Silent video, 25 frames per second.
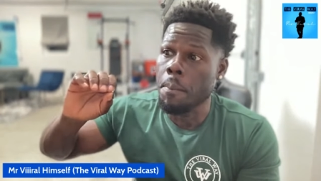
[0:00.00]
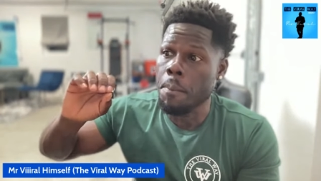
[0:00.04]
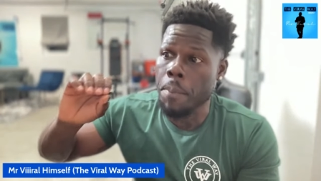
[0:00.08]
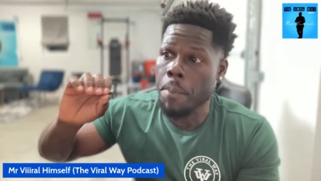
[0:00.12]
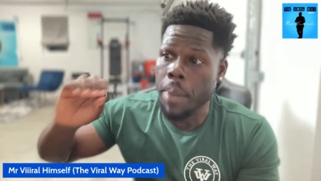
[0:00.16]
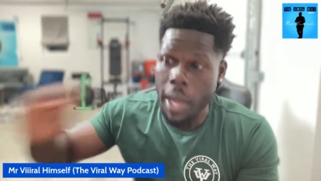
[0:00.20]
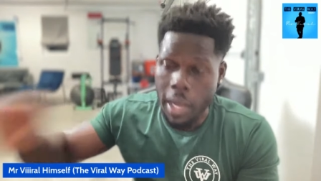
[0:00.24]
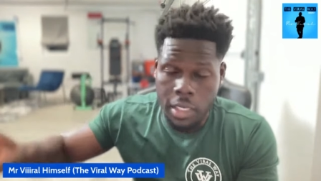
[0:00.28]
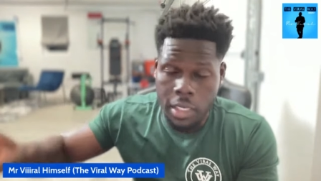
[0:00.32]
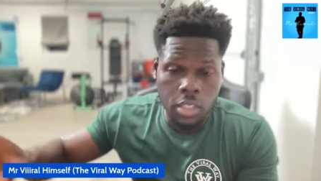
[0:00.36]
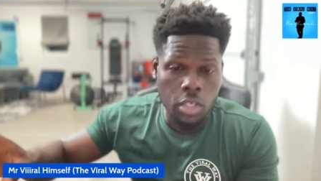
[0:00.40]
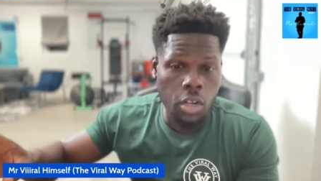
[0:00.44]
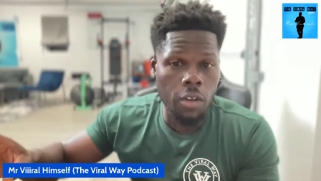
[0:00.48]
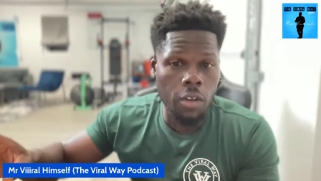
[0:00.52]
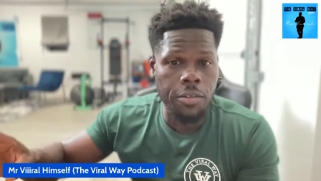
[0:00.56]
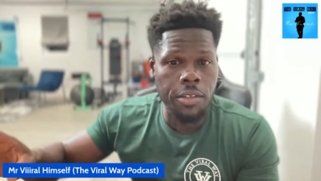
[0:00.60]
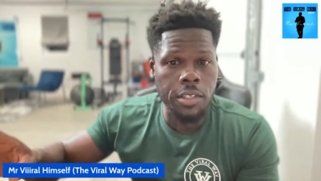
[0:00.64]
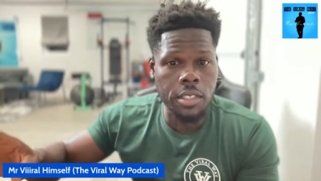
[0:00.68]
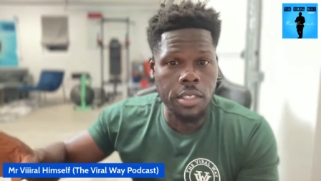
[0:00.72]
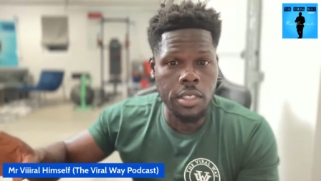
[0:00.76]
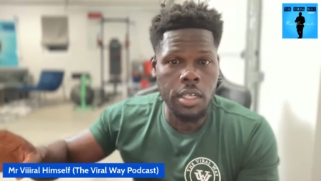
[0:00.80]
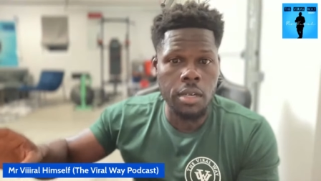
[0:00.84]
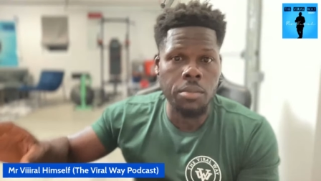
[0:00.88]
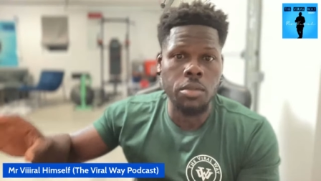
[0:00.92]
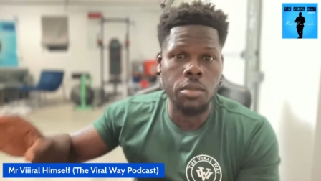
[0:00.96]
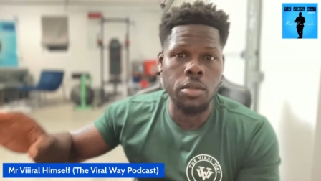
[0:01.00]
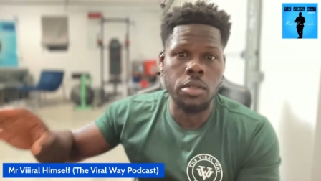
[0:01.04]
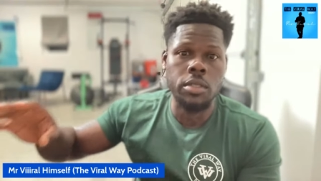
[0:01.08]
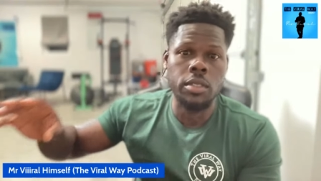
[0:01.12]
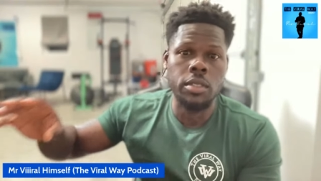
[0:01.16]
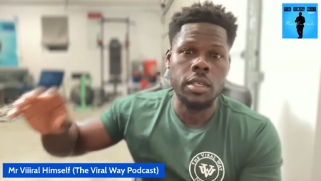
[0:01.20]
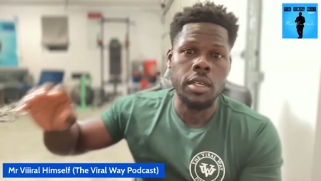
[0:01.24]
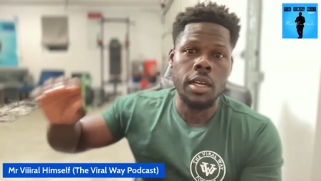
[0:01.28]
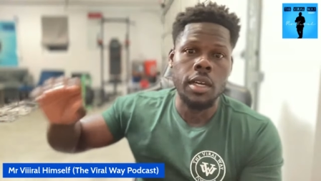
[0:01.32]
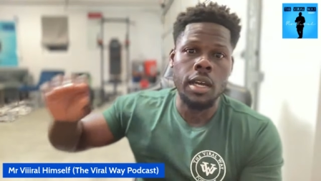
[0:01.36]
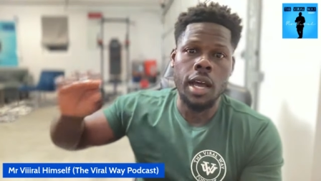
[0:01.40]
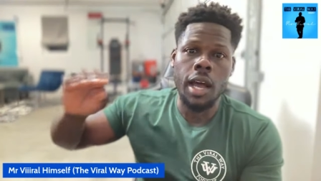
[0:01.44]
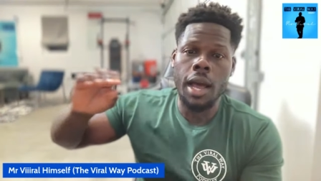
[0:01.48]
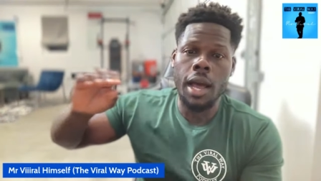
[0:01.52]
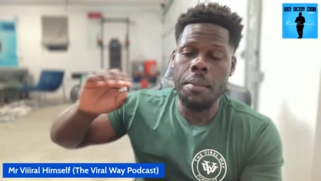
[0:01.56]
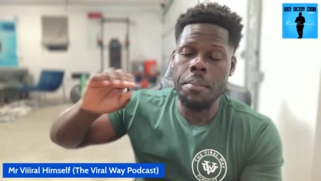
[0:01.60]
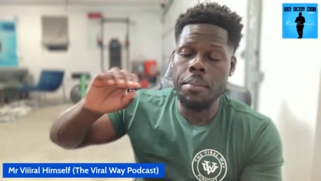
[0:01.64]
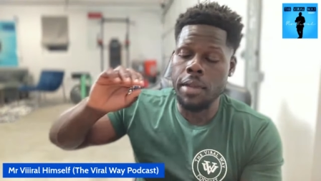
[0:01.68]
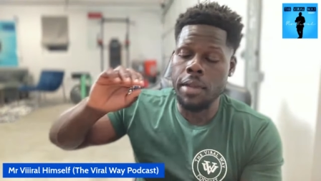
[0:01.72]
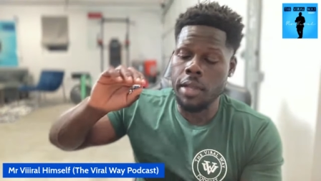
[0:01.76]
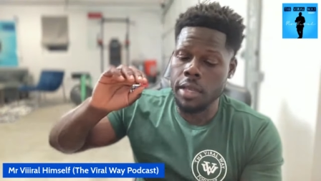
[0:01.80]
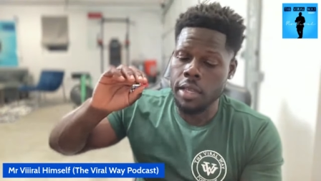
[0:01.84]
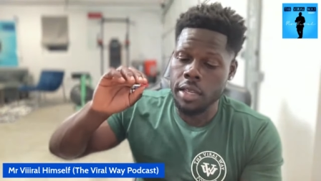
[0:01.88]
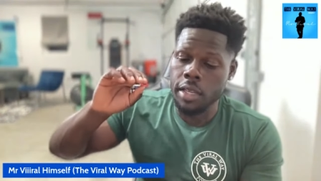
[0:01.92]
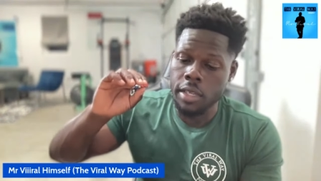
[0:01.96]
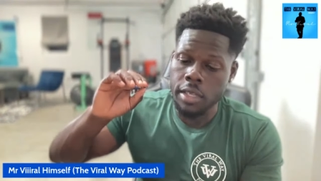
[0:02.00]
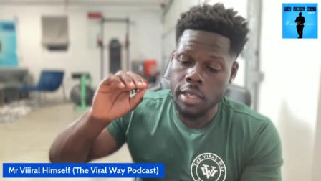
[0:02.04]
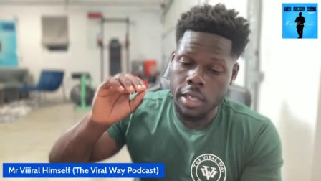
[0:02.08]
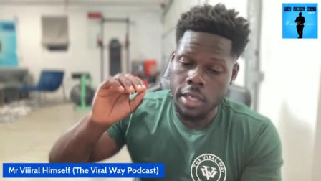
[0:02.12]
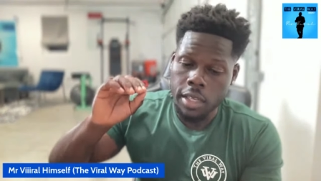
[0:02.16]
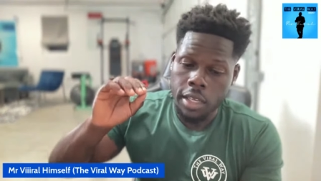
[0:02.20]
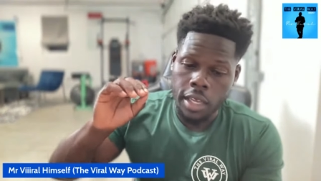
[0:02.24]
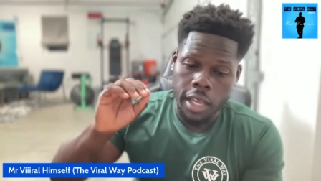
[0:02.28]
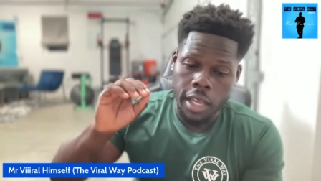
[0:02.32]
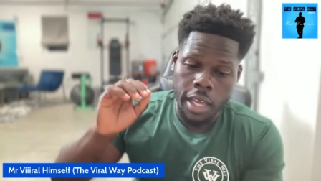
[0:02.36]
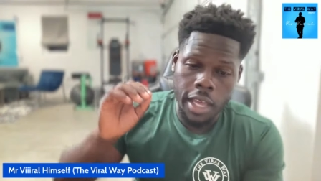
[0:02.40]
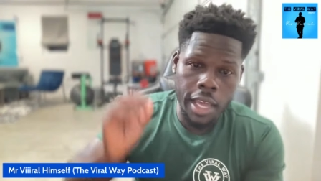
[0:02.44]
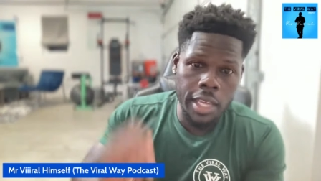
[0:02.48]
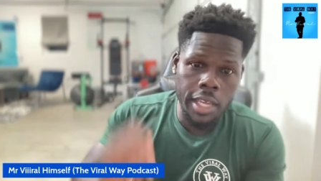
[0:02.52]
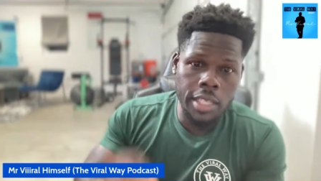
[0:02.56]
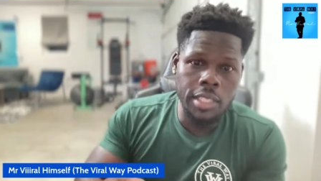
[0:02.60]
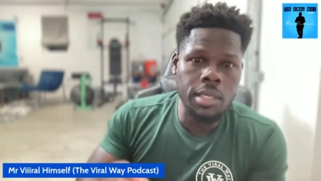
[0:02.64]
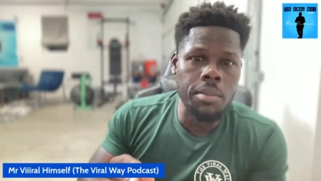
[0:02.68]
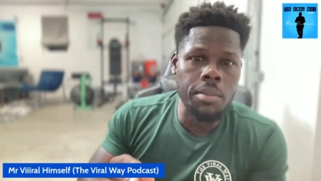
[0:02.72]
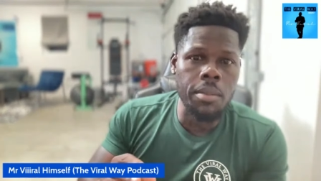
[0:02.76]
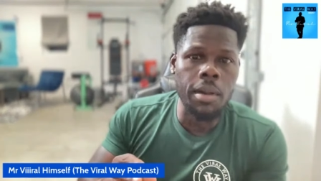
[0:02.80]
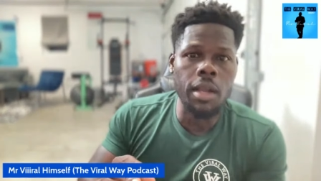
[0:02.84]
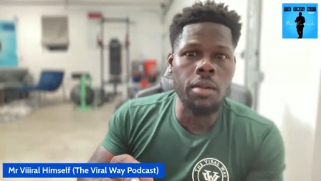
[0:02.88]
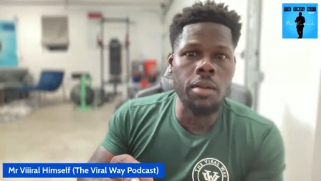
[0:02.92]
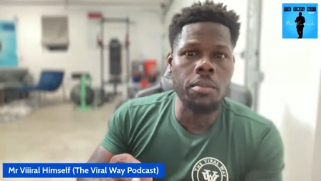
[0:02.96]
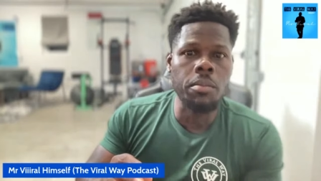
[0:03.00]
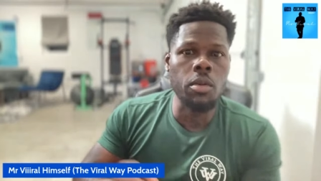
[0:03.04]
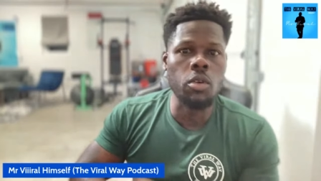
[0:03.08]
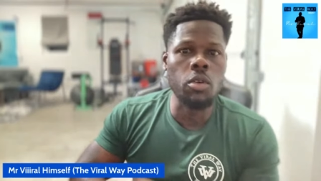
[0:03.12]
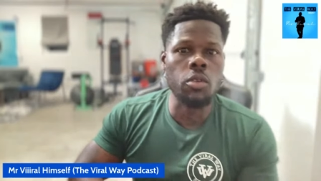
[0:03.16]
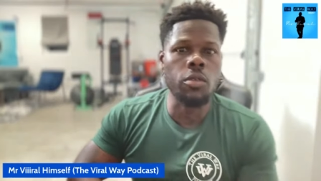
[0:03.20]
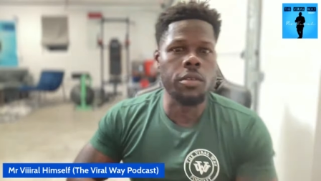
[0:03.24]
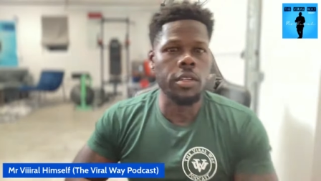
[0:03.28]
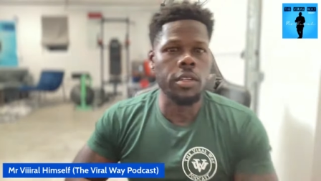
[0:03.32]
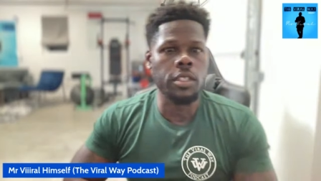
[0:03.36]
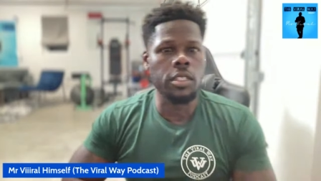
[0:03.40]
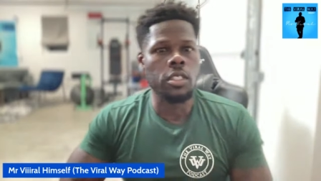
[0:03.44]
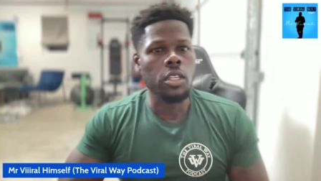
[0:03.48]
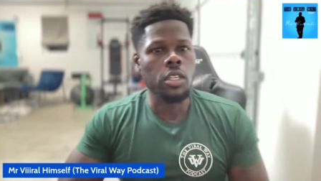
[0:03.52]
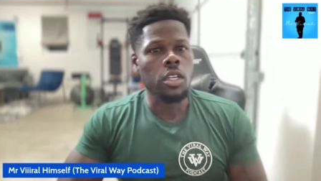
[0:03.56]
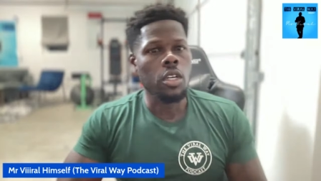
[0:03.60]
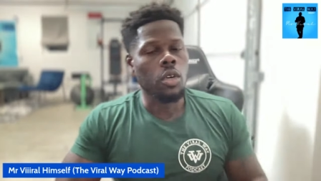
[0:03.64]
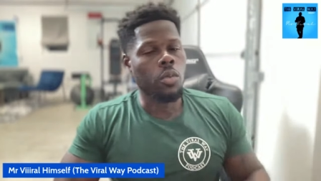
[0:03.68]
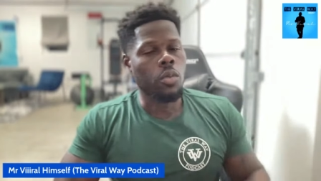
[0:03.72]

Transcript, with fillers: box office numbers. I've been in X amount of movies.